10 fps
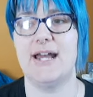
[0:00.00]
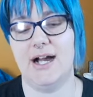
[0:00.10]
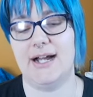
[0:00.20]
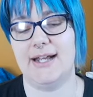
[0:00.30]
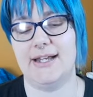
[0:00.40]

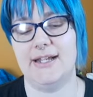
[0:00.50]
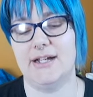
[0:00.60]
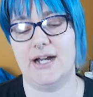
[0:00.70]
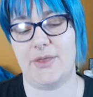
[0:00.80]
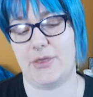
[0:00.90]
I
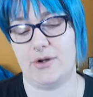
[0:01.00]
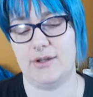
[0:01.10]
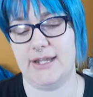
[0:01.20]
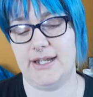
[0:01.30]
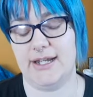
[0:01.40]

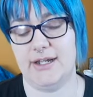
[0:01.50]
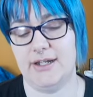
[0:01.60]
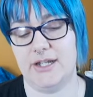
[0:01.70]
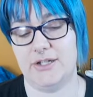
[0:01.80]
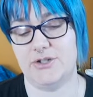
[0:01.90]
thoroughly
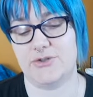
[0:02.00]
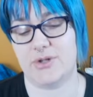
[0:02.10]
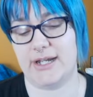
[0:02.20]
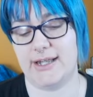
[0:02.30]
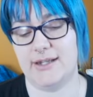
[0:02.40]

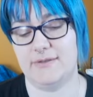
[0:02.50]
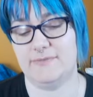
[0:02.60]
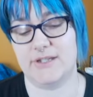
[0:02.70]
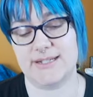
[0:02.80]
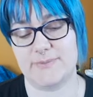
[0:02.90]
enjoy
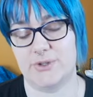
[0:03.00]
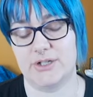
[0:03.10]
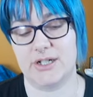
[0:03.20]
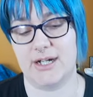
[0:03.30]
this book.